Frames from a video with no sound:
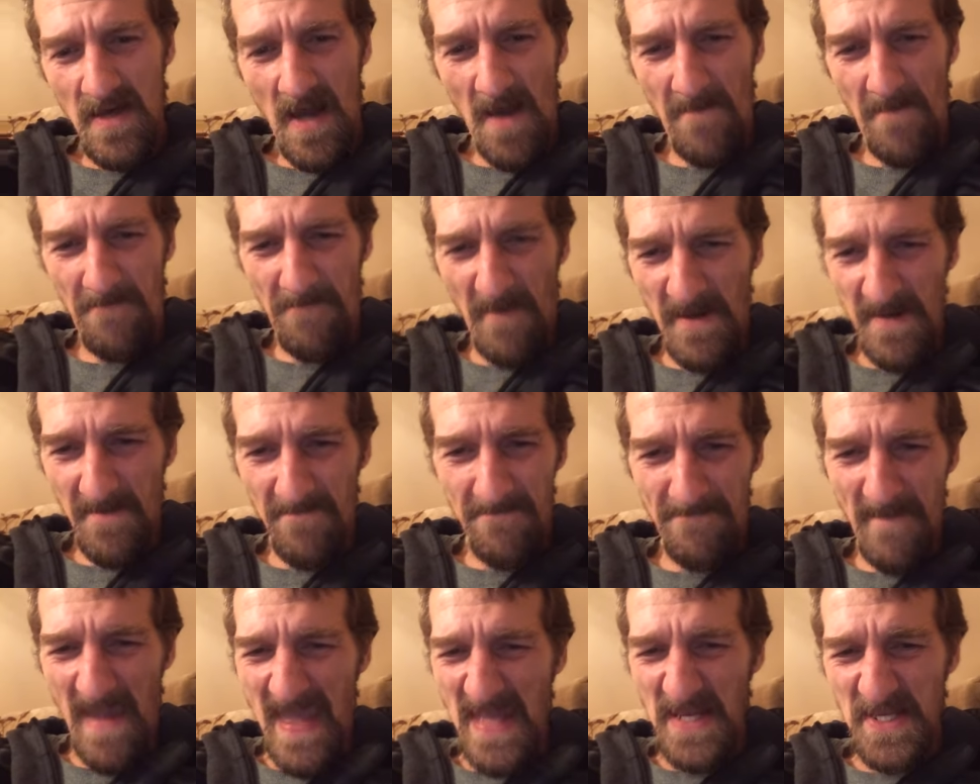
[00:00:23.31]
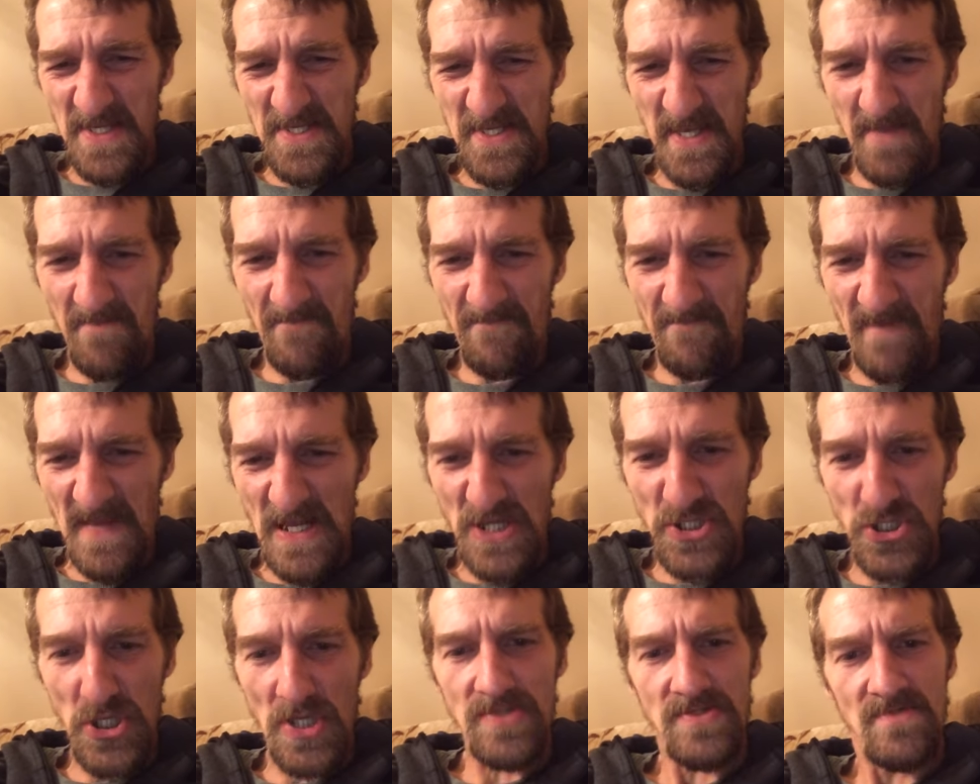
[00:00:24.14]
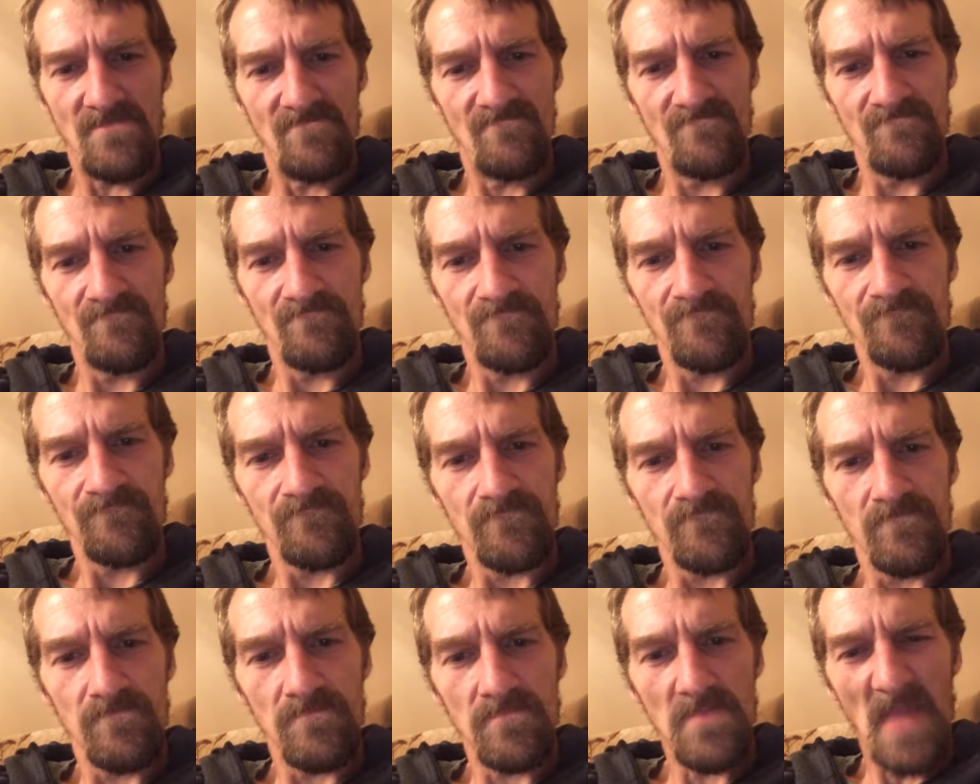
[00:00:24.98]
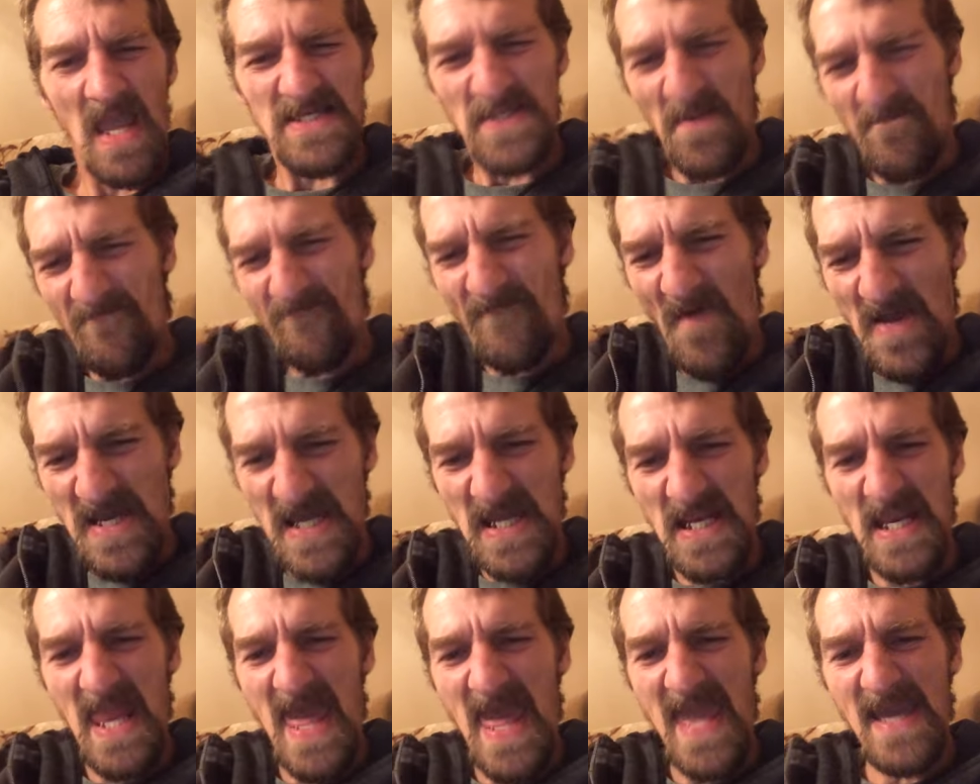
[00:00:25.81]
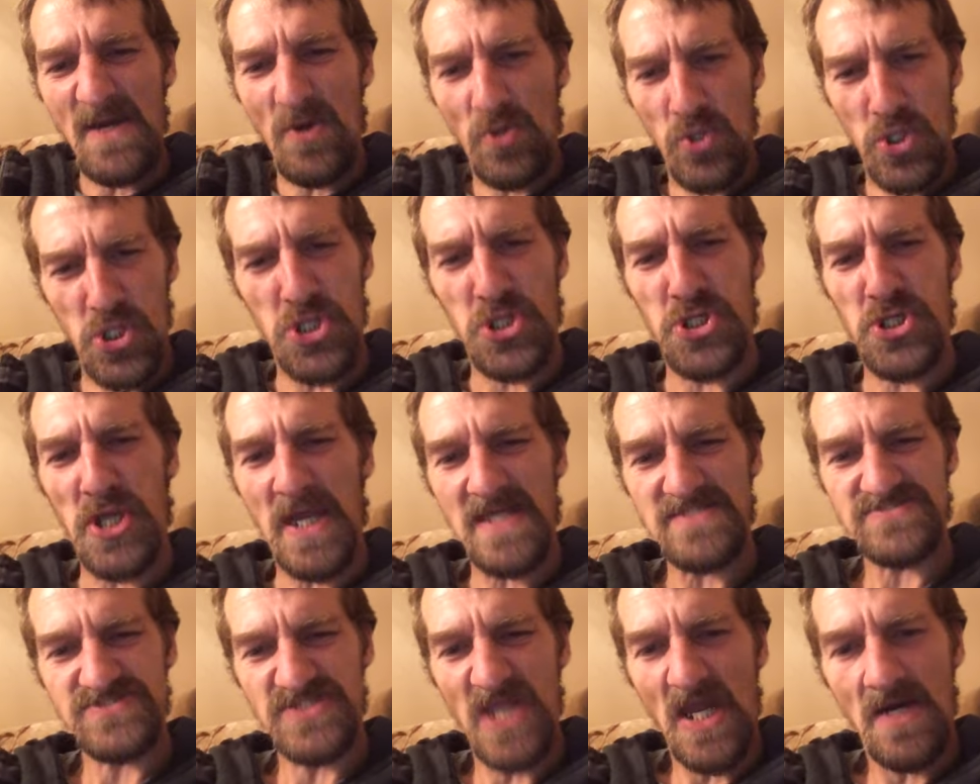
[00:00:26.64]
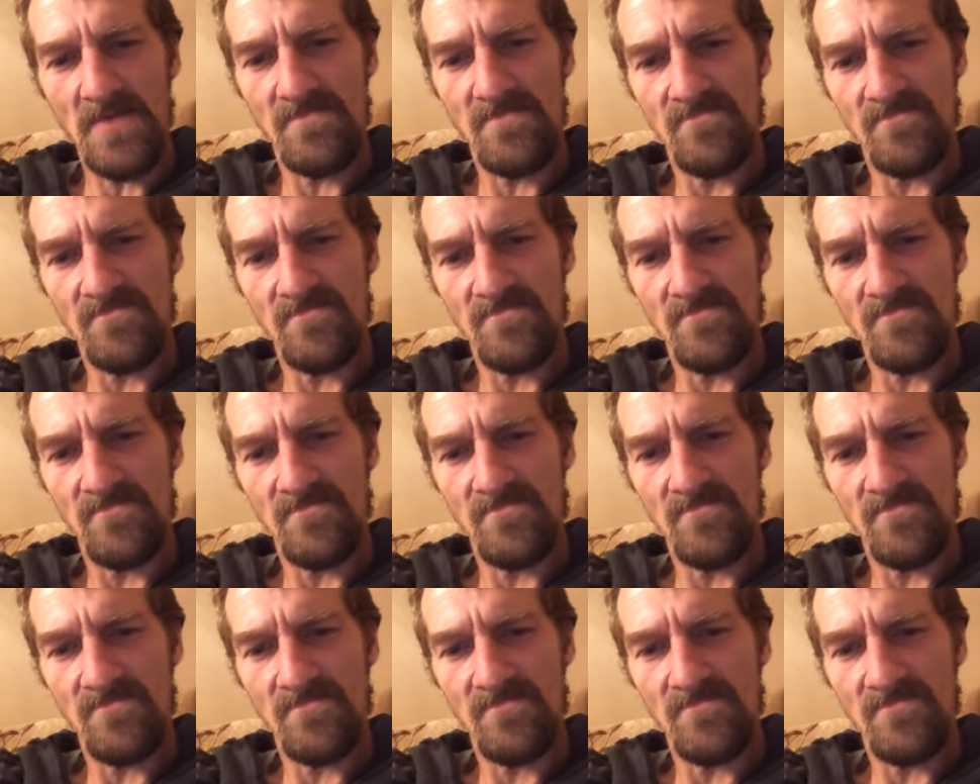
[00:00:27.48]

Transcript: A fucking fantasy fiction? Some fucking Lego shit.